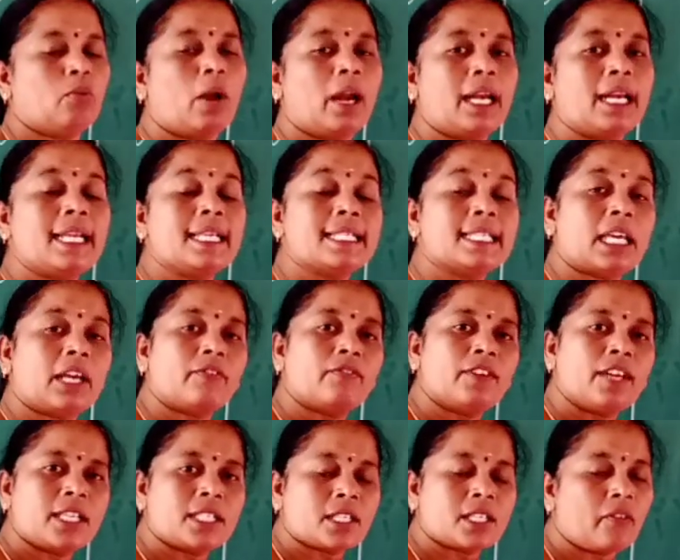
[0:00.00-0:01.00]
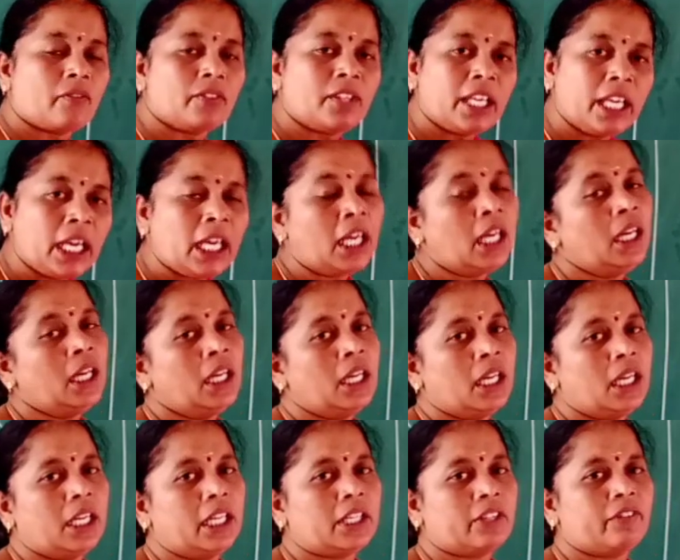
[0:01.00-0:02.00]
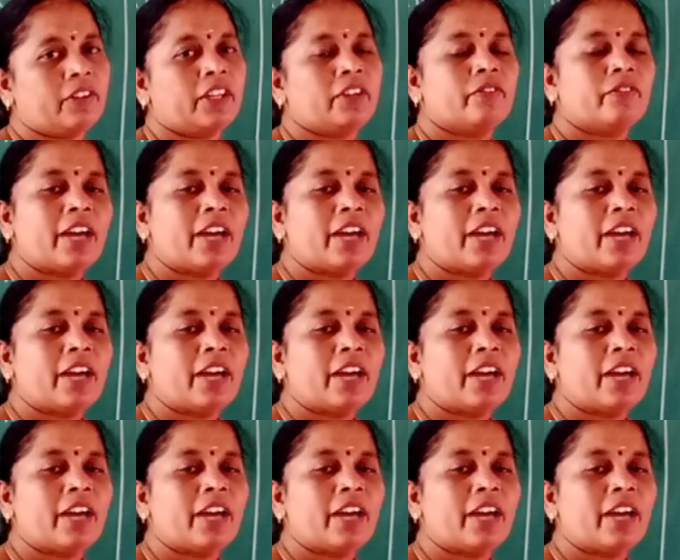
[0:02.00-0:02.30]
only surface of the liquid.